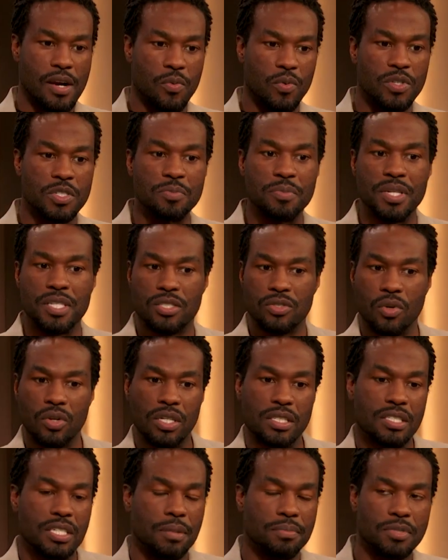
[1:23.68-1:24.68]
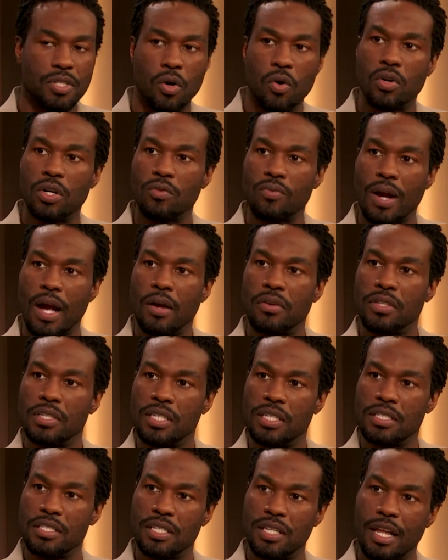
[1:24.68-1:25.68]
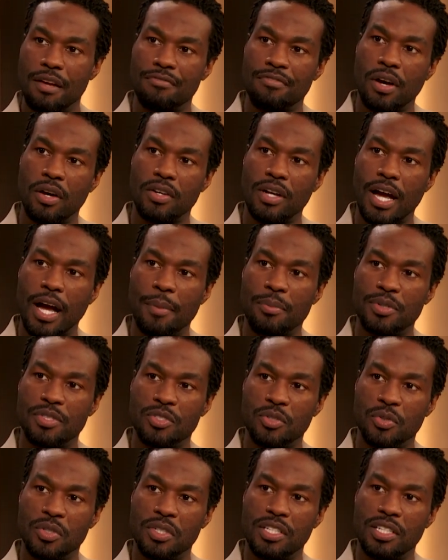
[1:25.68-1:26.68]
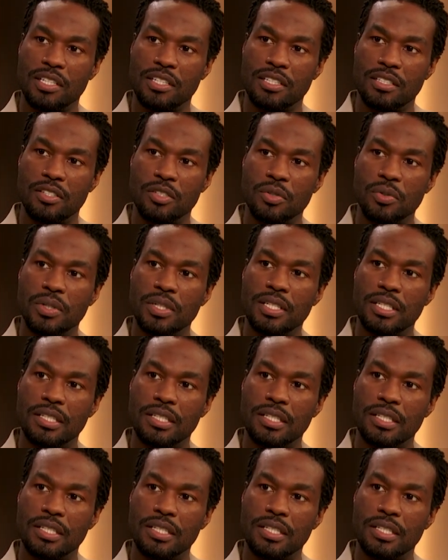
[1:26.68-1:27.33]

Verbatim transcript: was me sort of tiptoeing around it until I found an opportunity to do it.